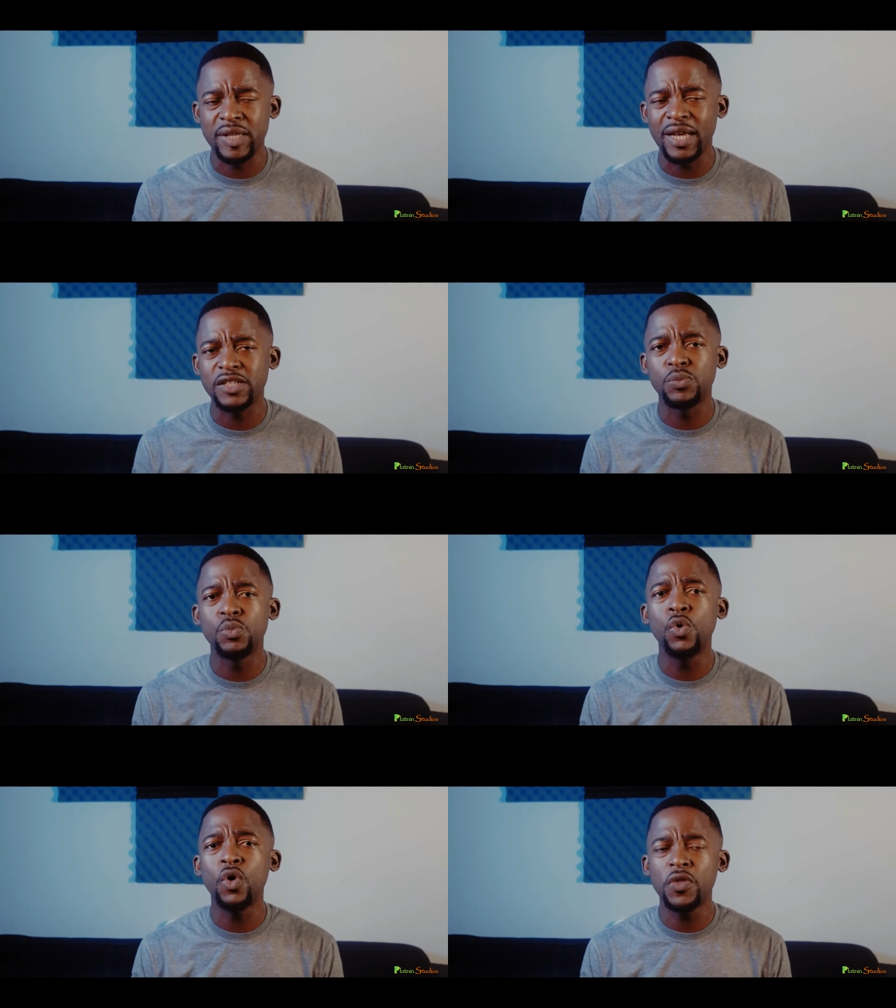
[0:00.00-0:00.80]
that's
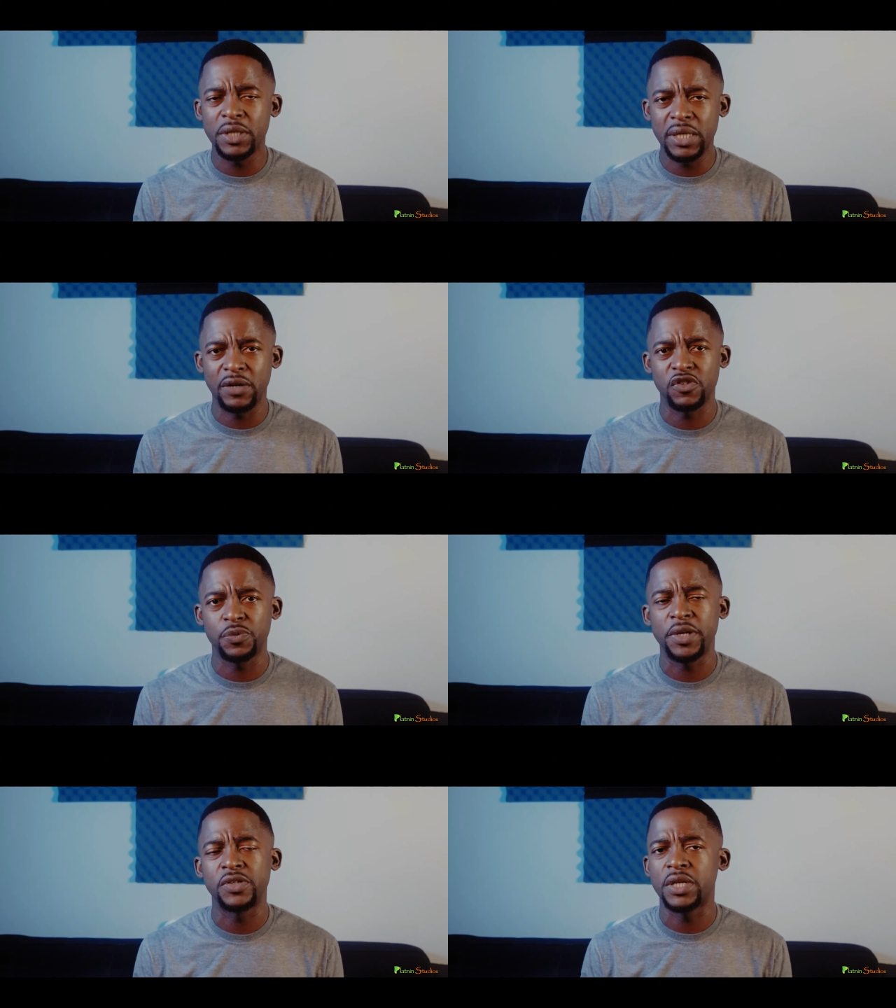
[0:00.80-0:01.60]
more than enough
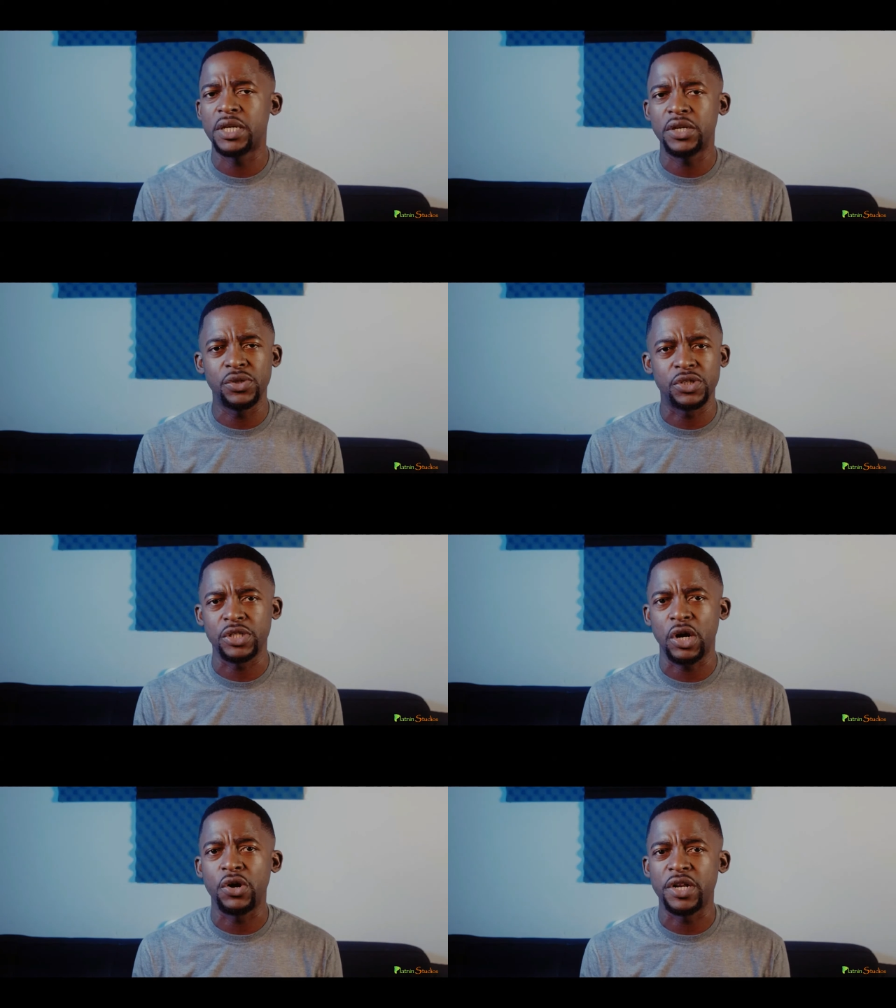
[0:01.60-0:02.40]
space to get you
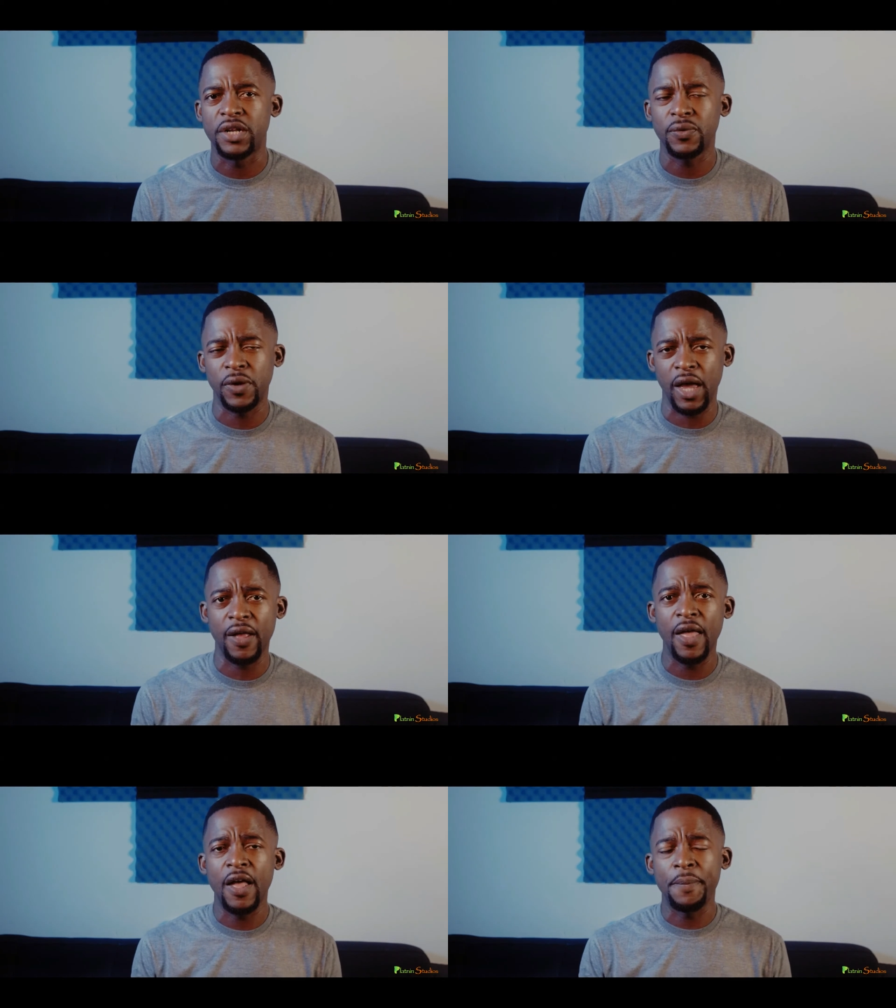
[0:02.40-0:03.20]
started, okay?